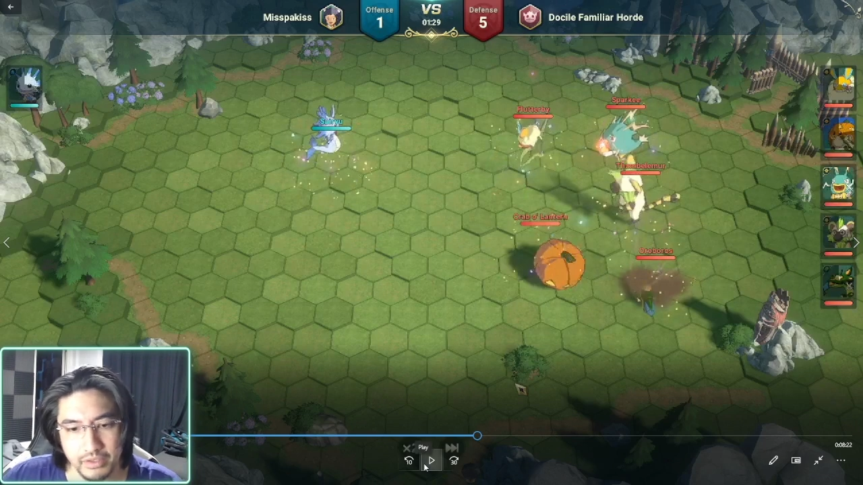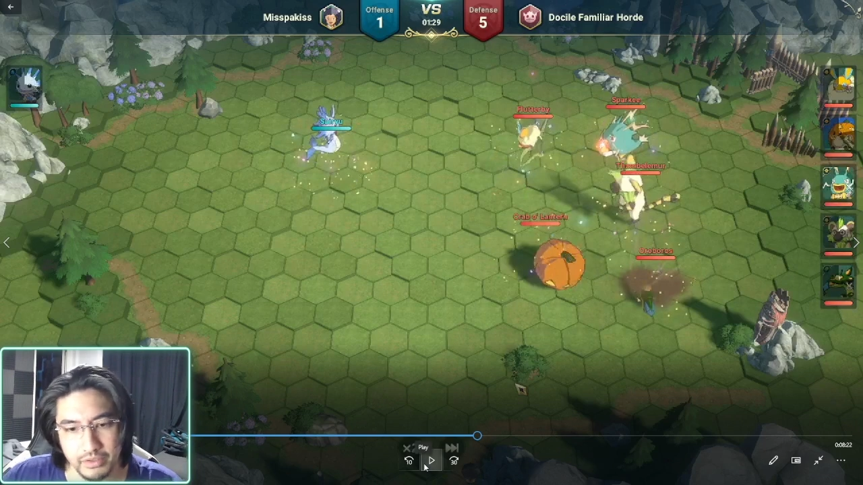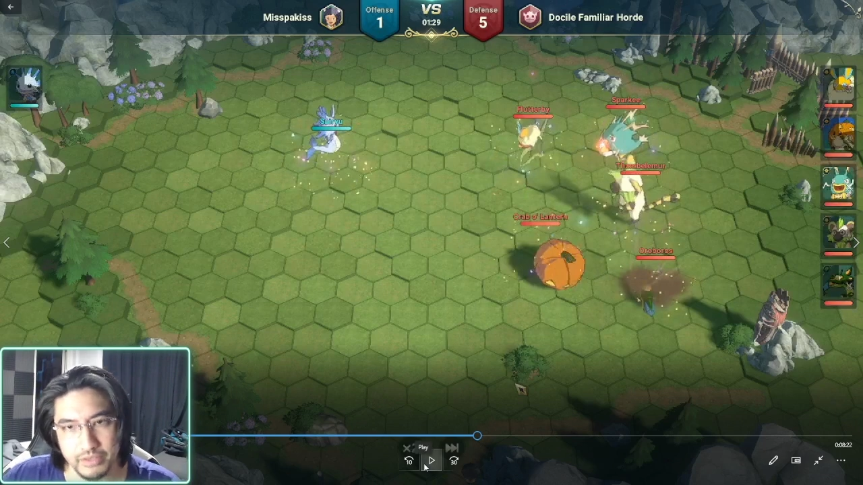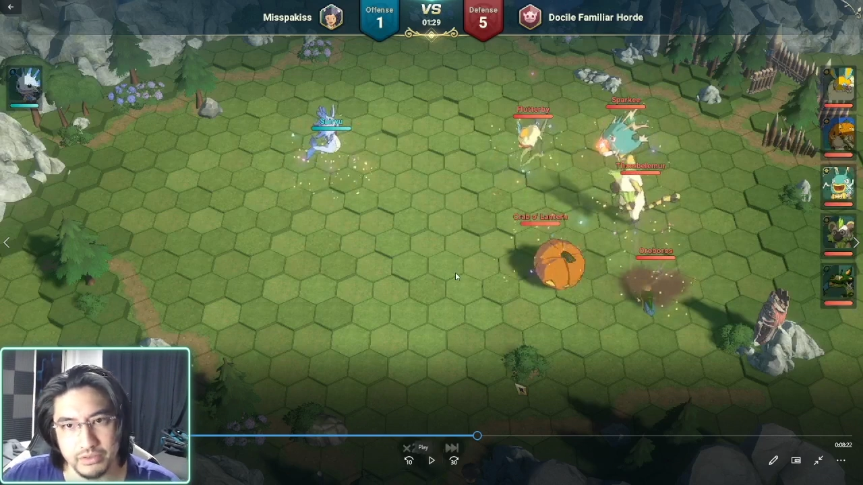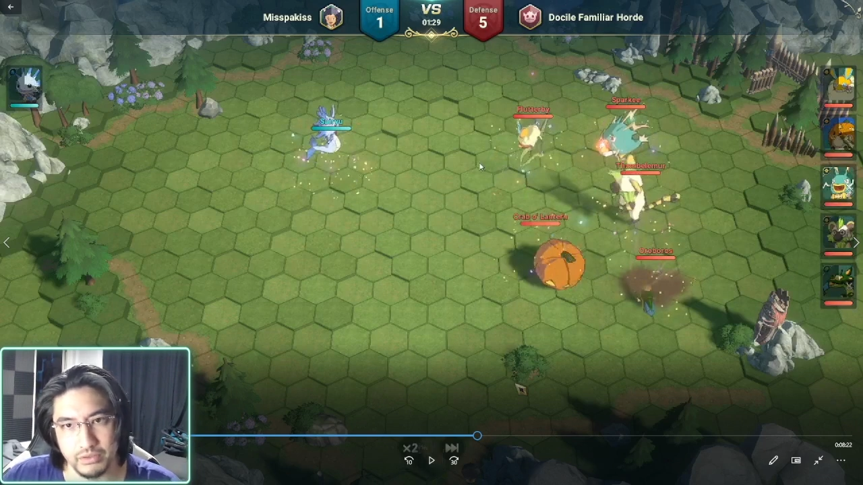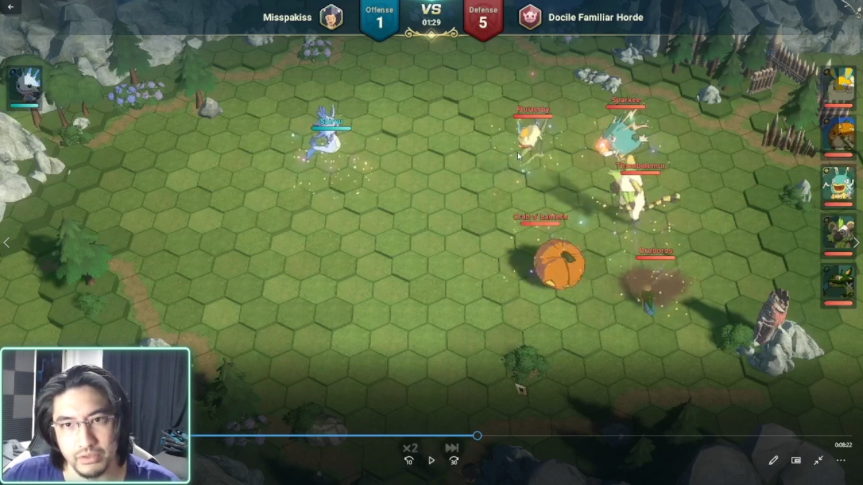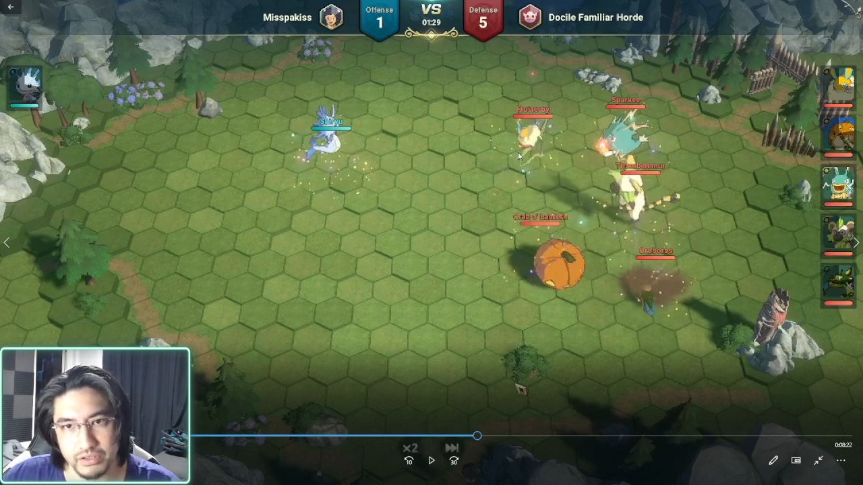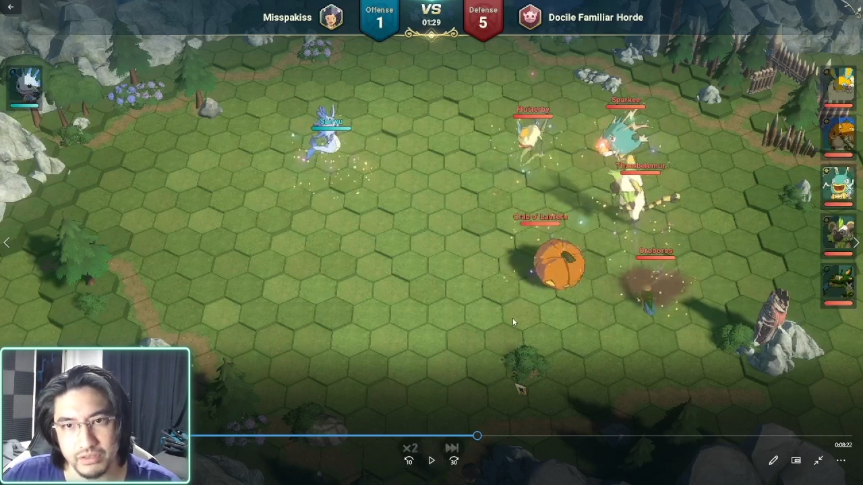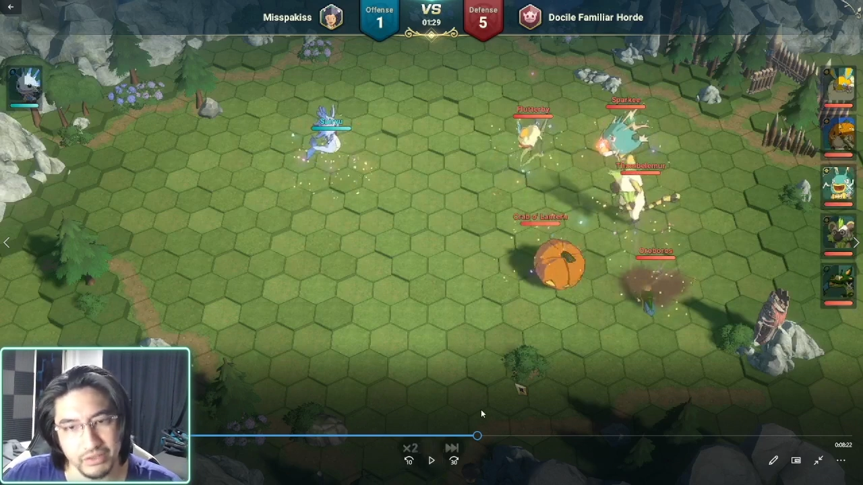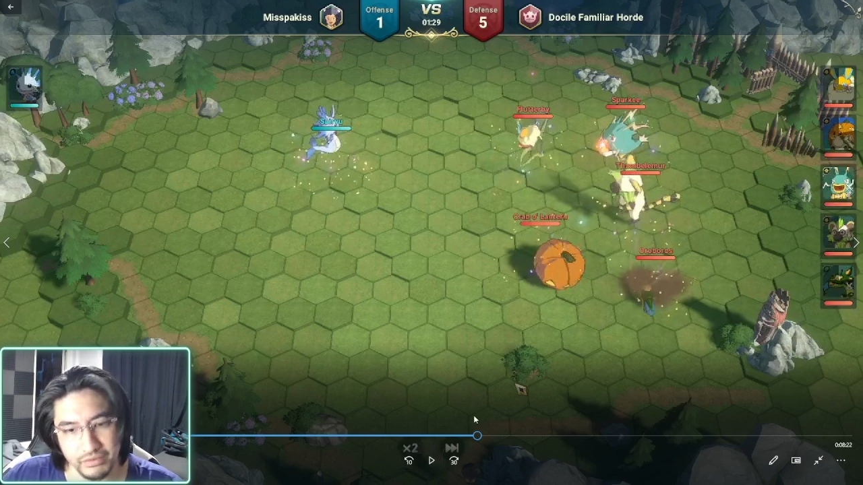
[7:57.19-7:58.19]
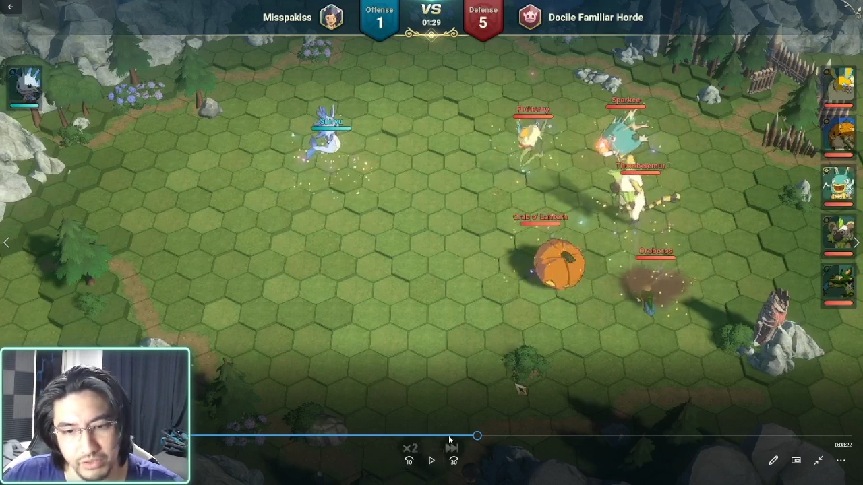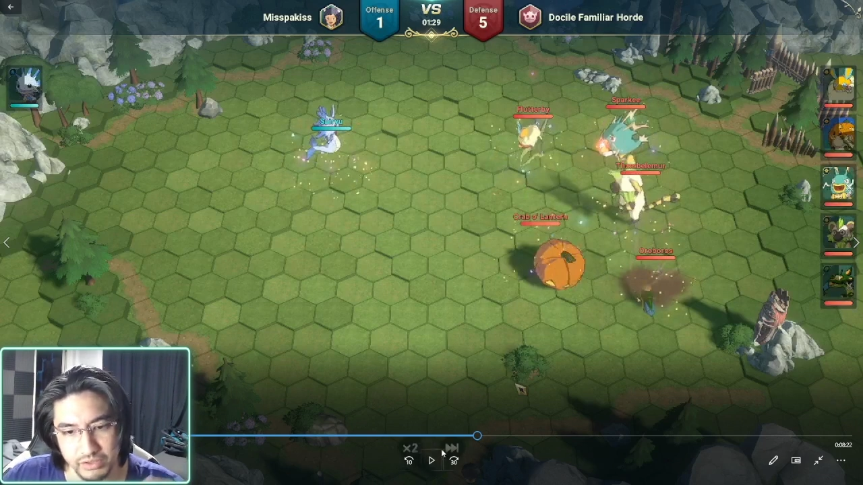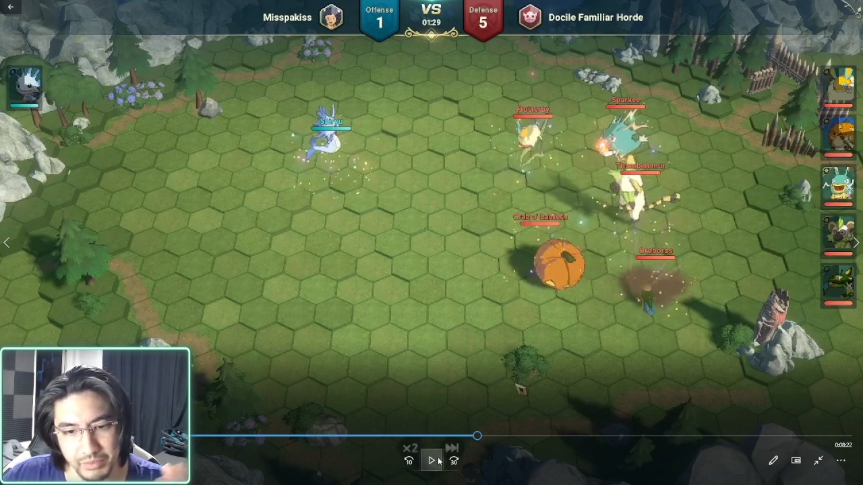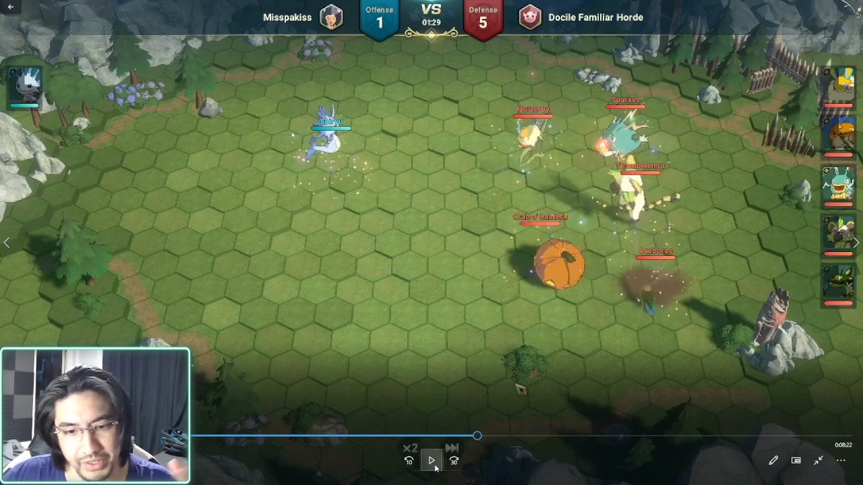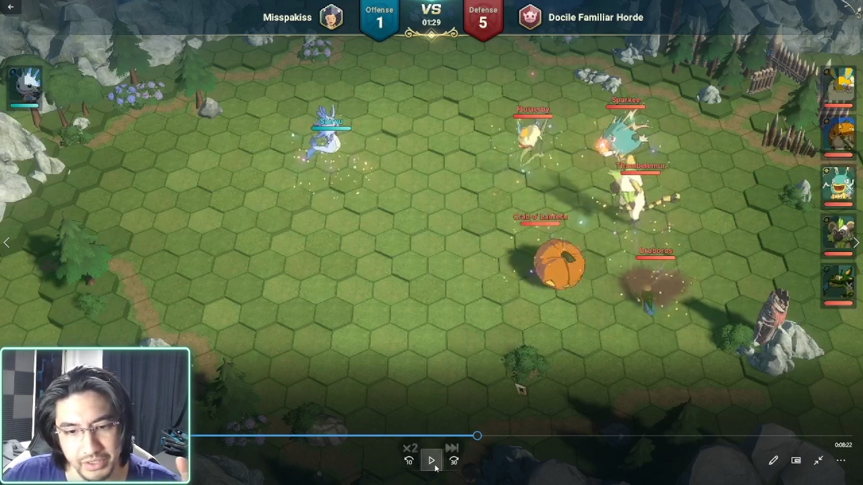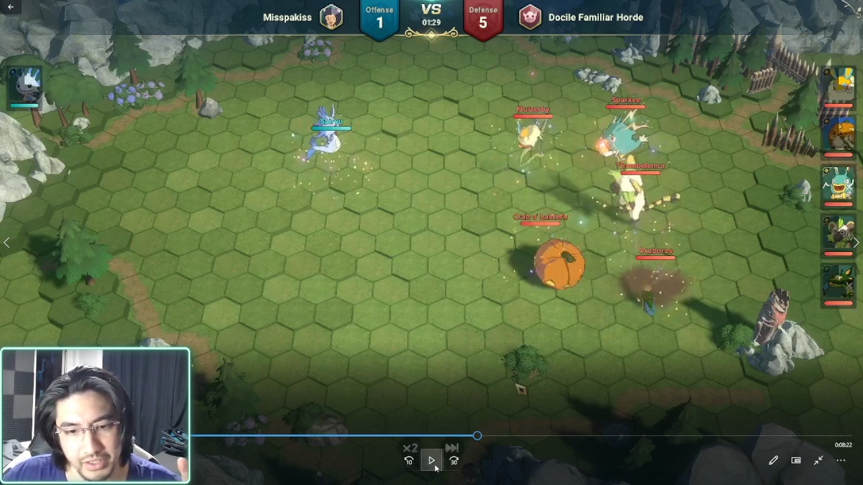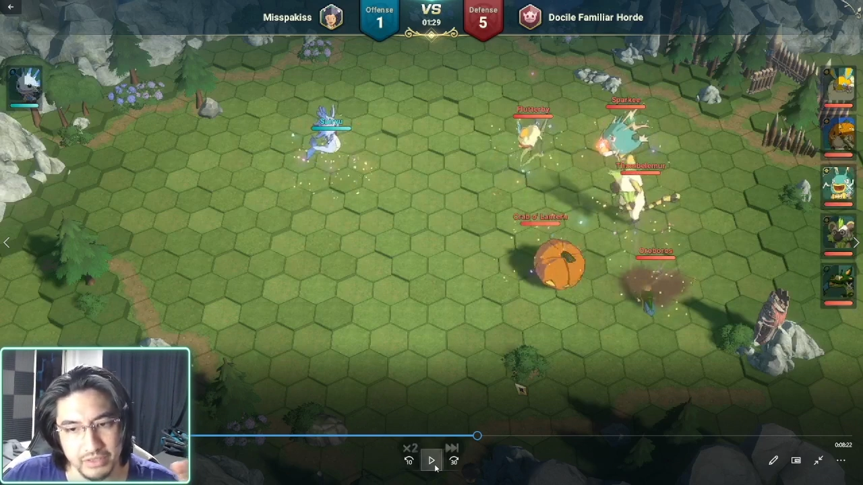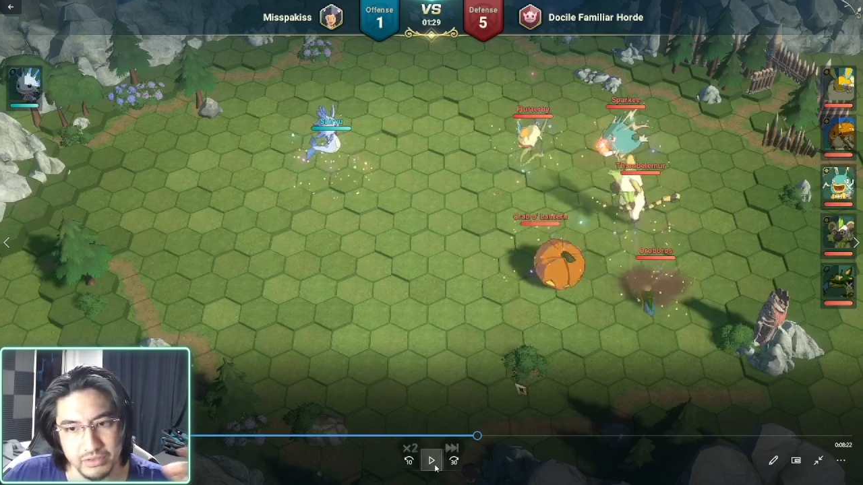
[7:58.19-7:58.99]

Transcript: Right, so let's look at Flutterby again.